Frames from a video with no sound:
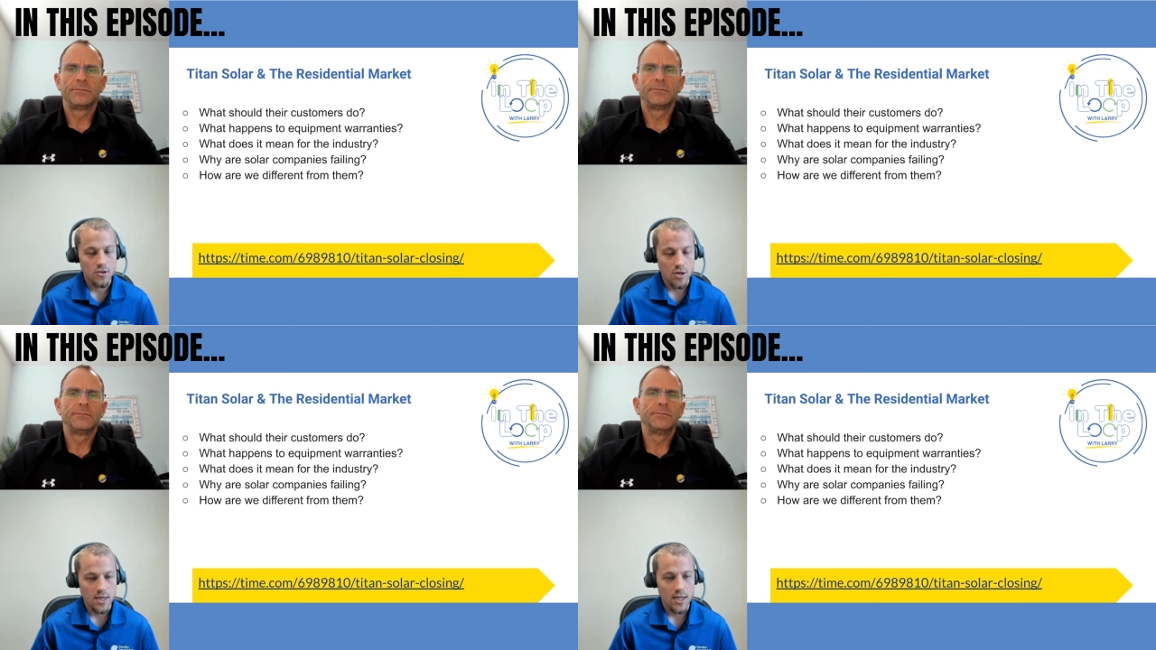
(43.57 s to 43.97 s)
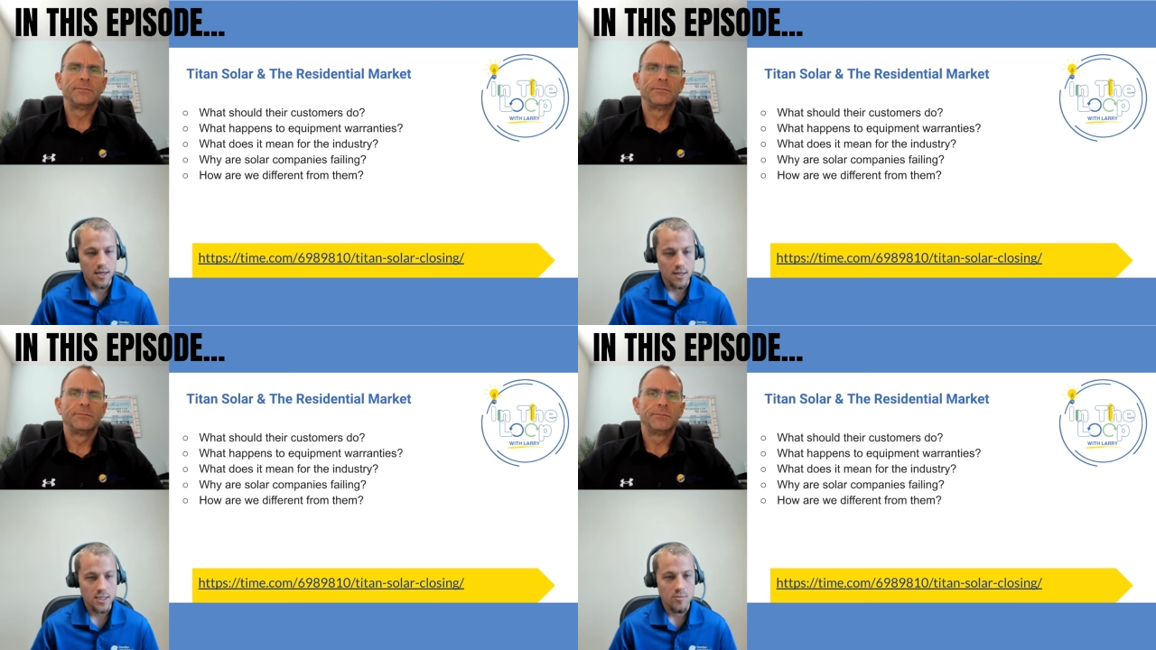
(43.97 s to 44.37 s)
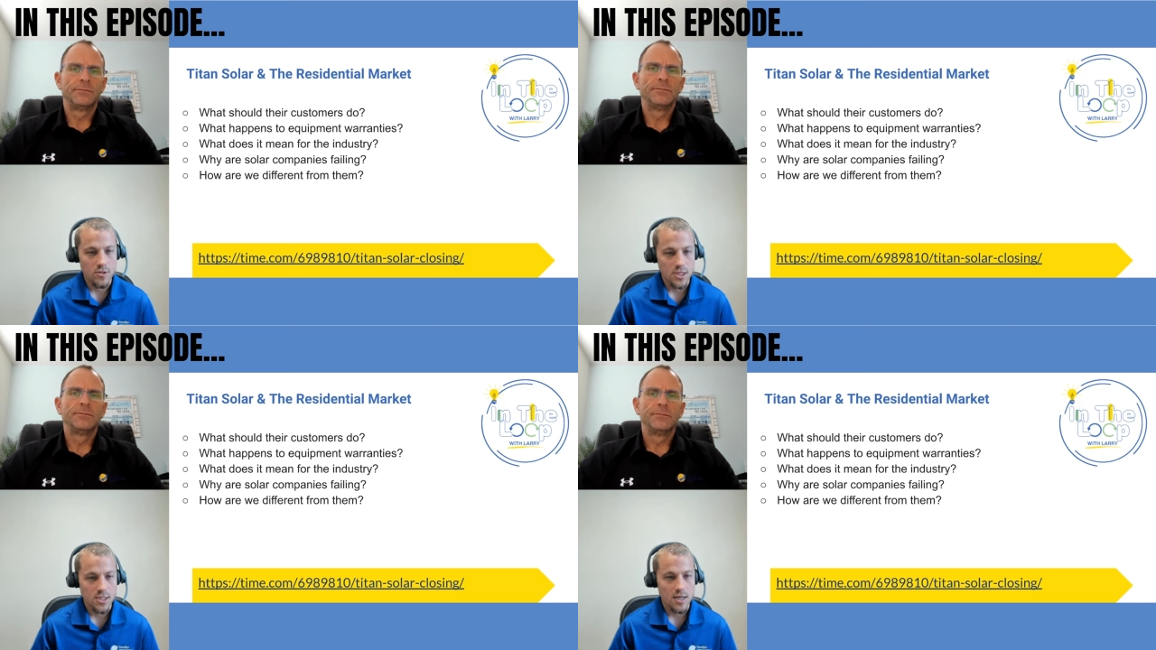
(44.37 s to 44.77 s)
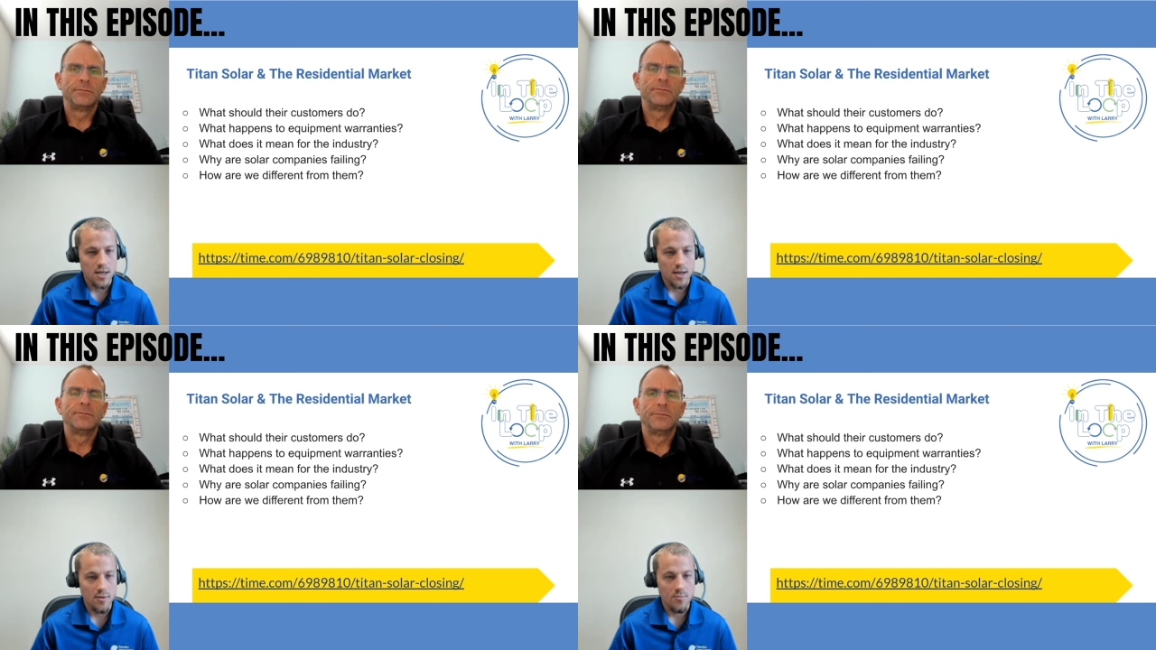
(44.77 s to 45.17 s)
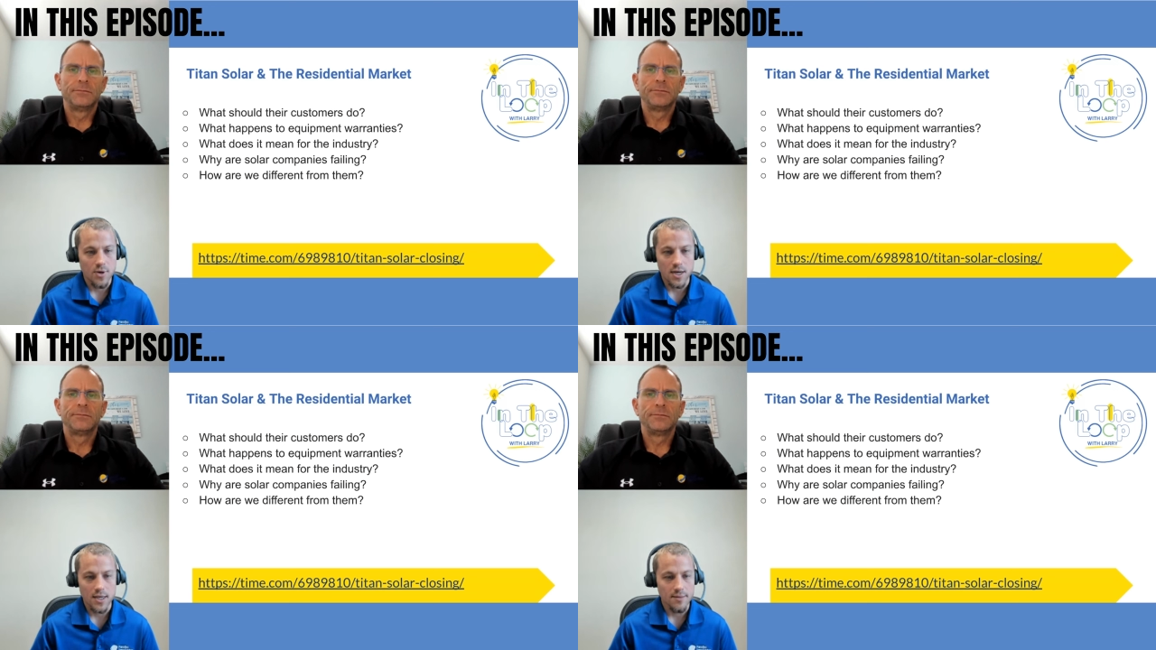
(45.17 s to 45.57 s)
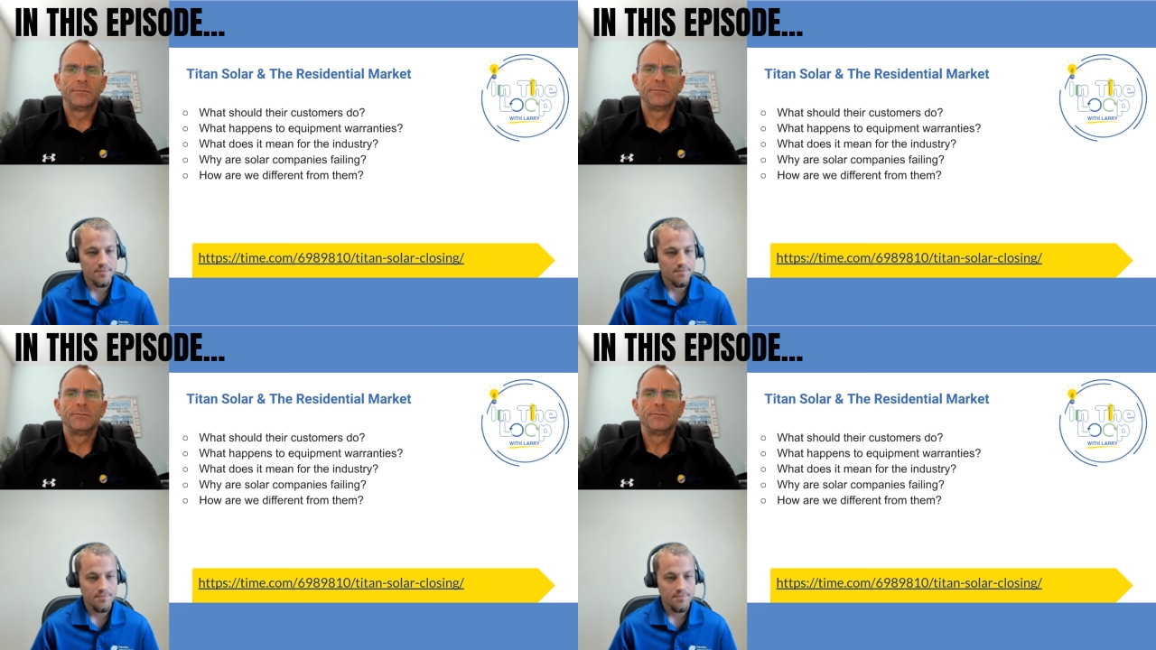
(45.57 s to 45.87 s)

Speaker 1: trying to get customers to sign by